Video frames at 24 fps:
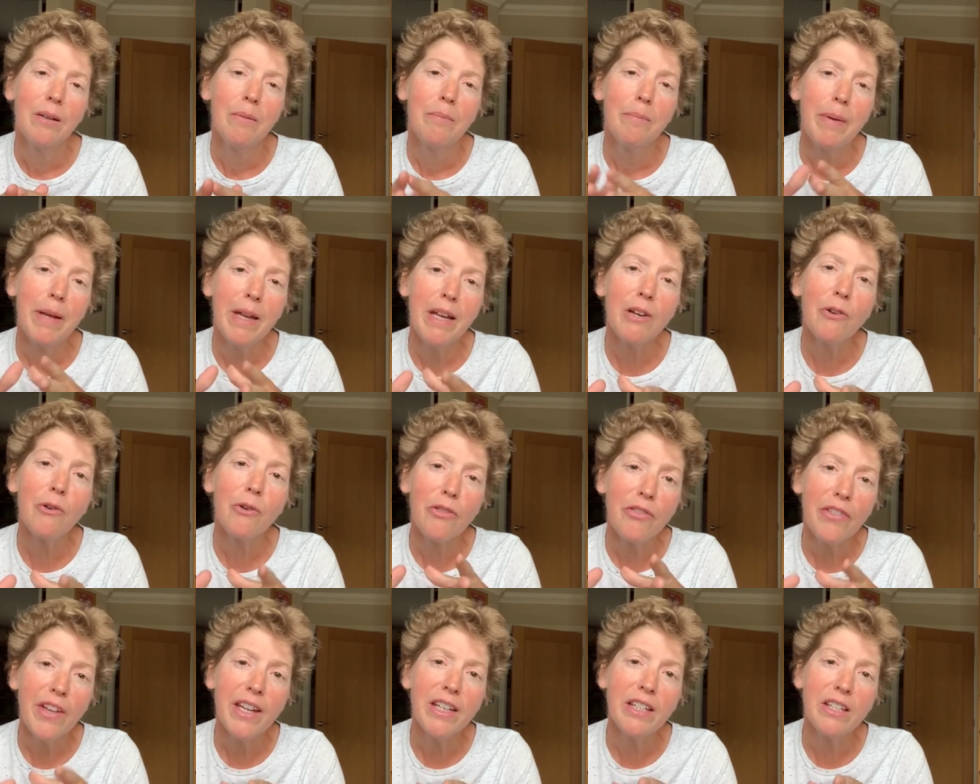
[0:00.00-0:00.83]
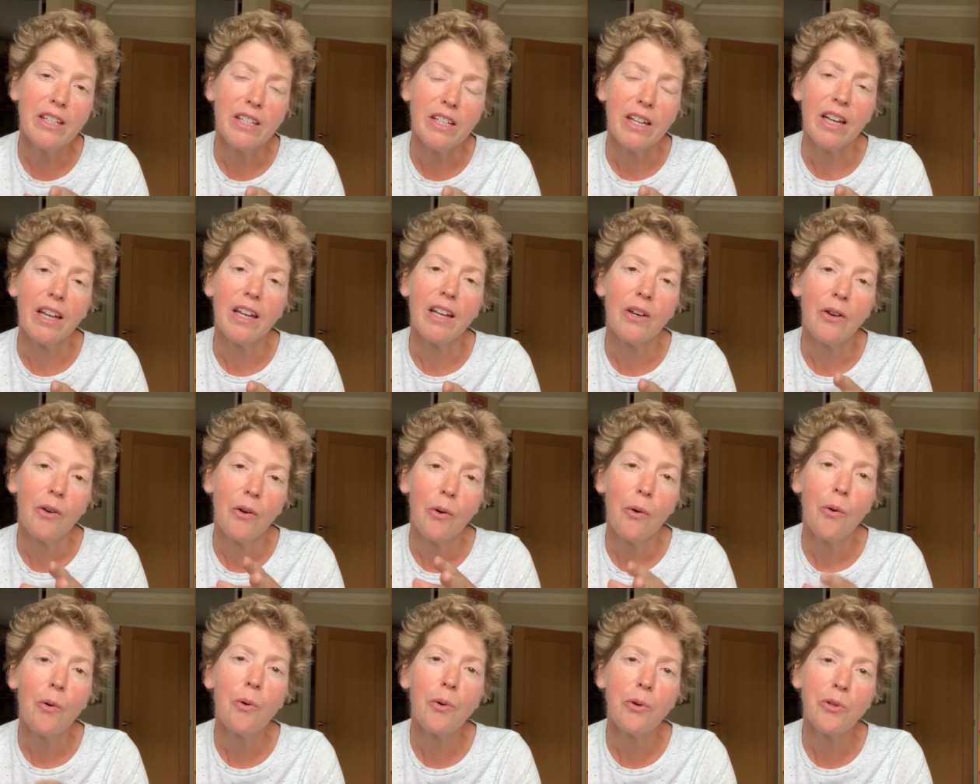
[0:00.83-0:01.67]
Being authentic
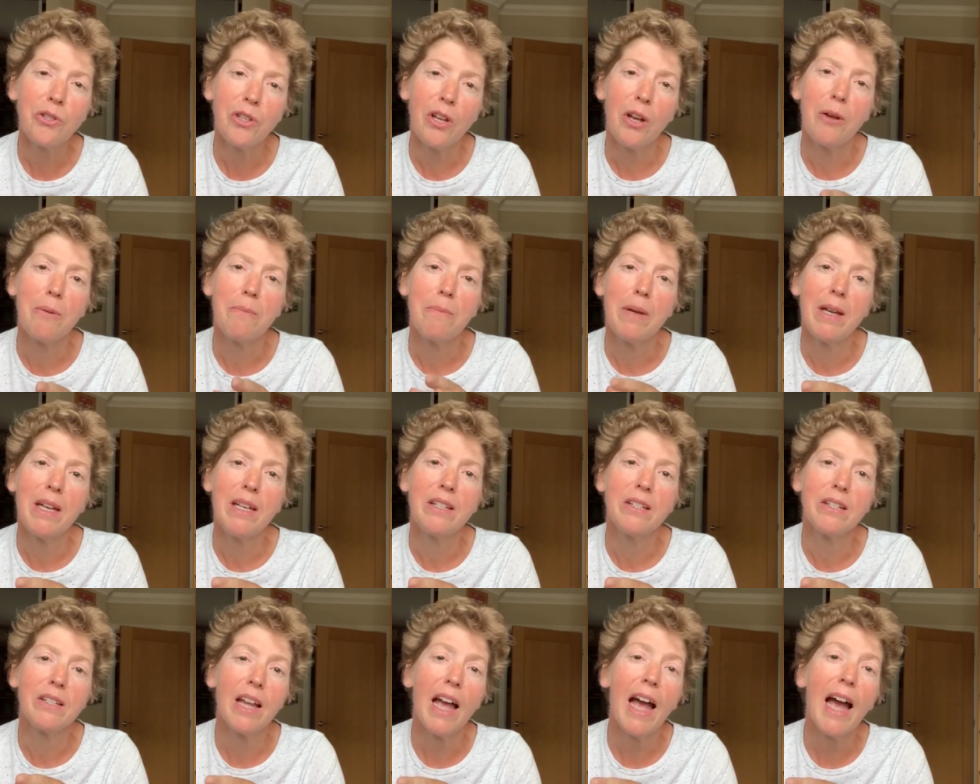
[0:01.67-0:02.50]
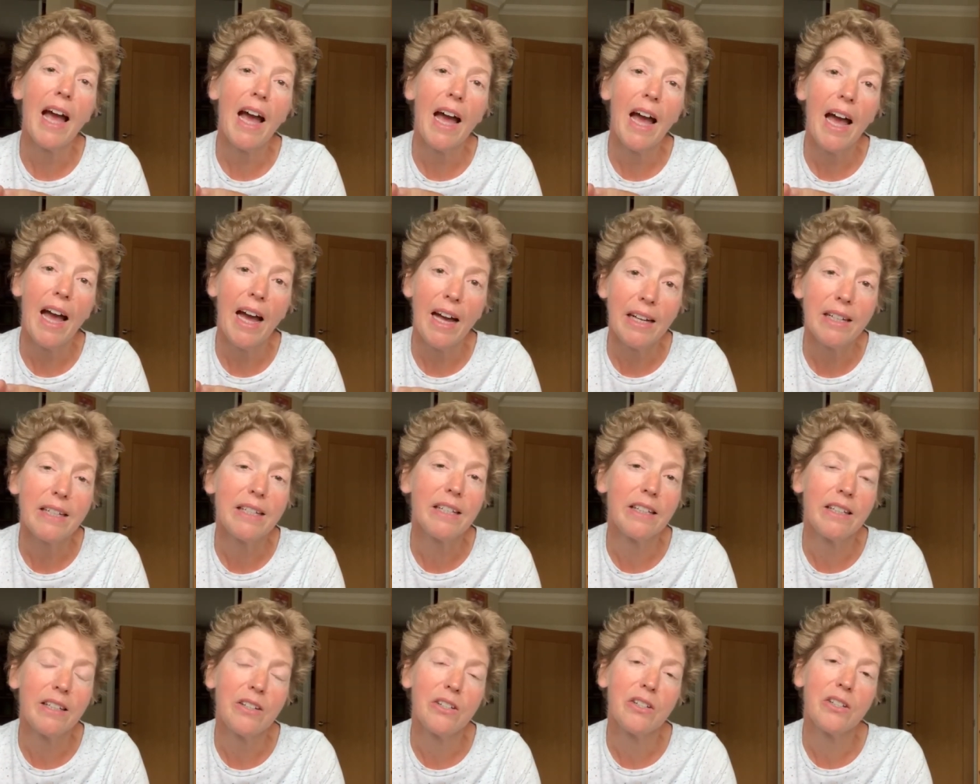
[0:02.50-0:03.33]
also means
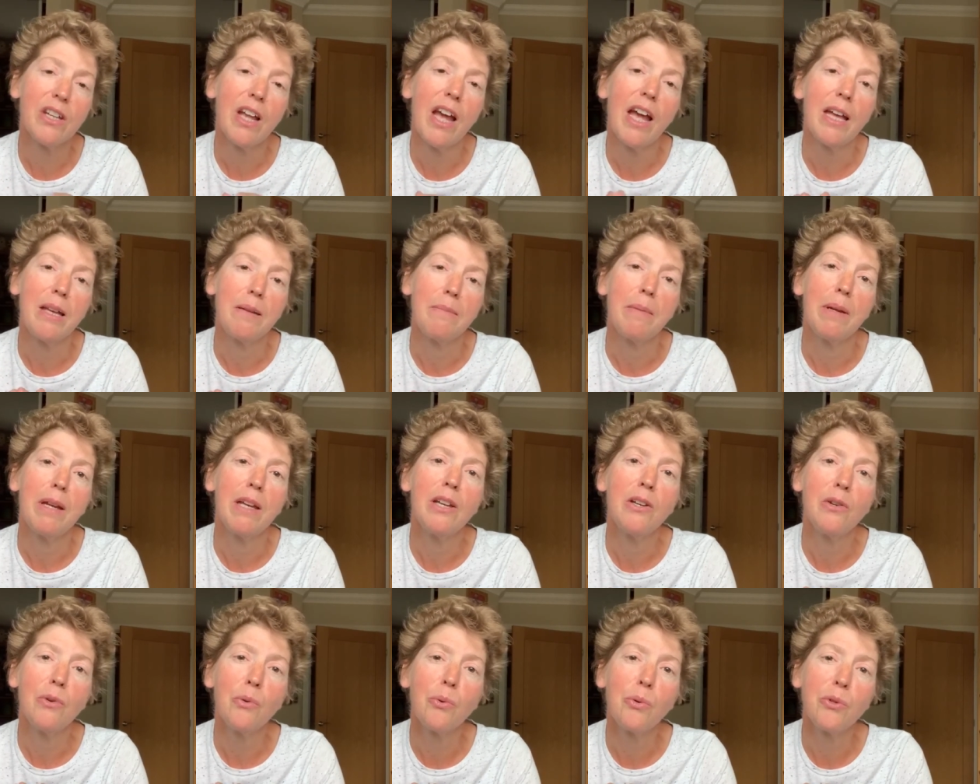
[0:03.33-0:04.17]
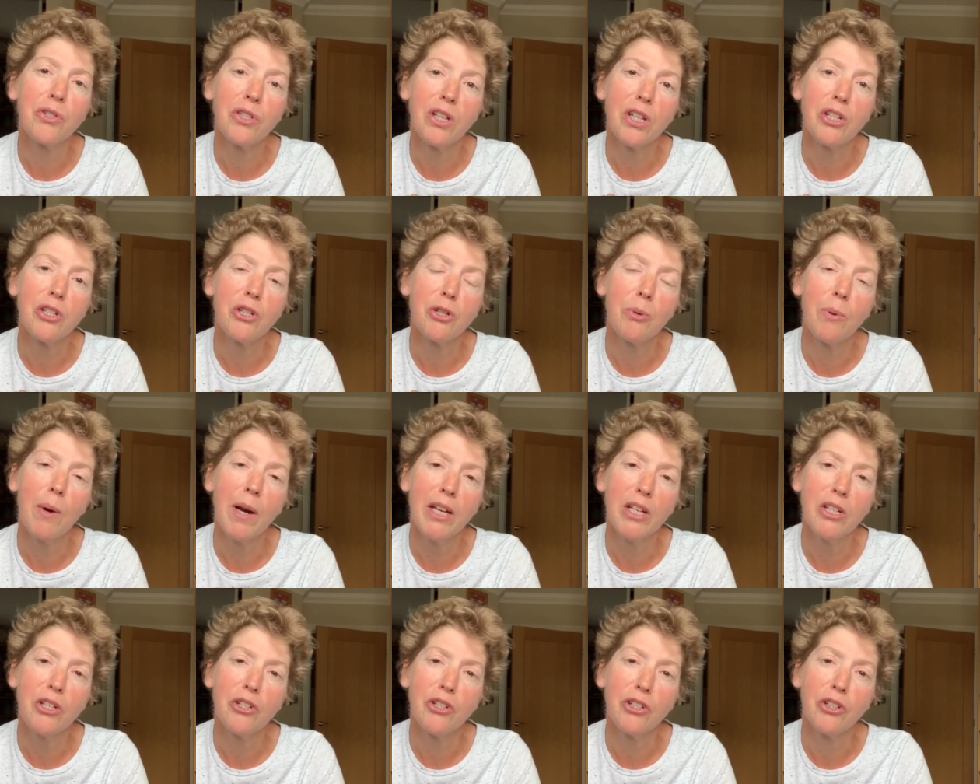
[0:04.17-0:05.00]
acting the same in all
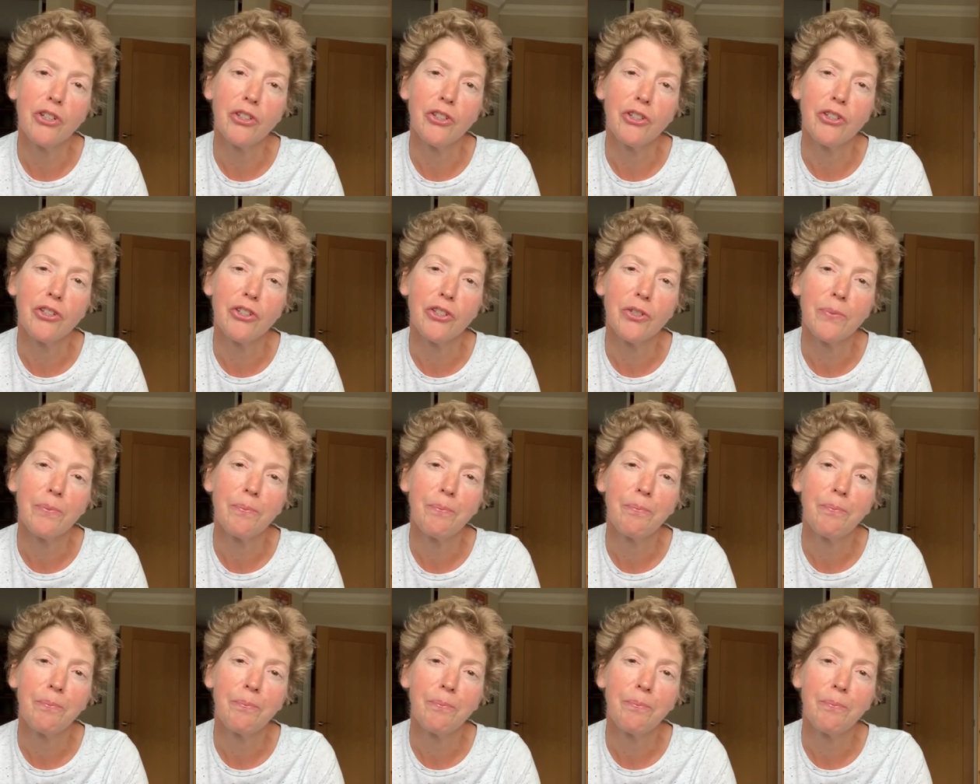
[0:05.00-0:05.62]
situations.